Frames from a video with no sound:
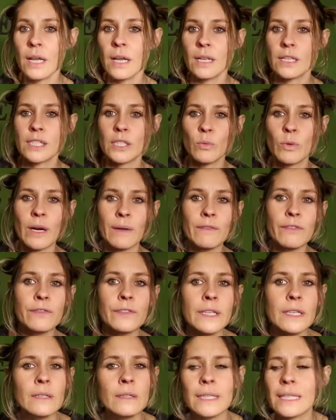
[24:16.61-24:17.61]
And so what I'm
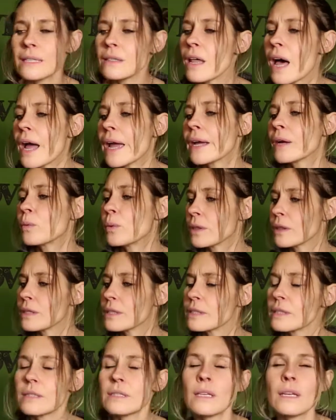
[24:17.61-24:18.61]
feeling like with
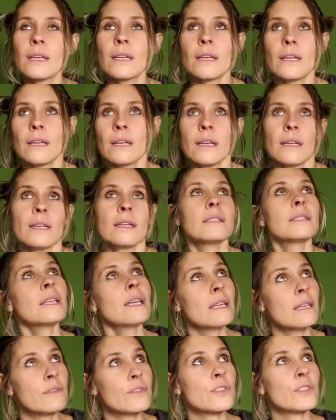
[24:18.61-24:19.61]
this
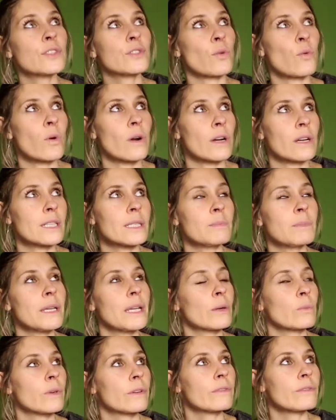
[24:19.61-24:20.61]
10 of Swords
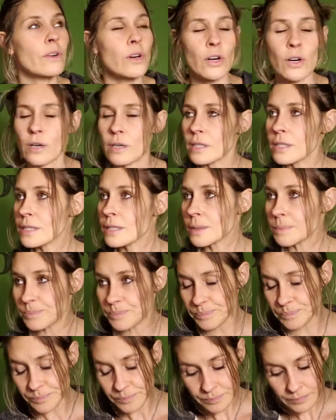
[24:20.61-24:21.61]
being reversed
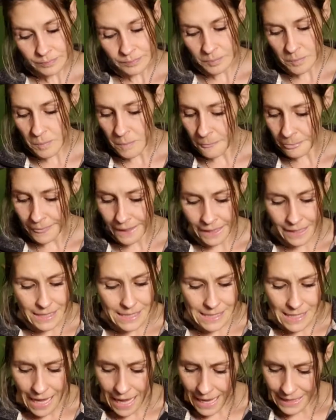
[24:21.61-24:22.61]

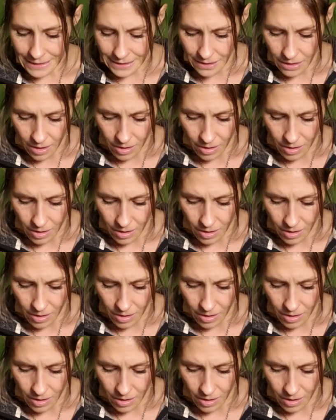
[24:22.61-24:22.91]
is that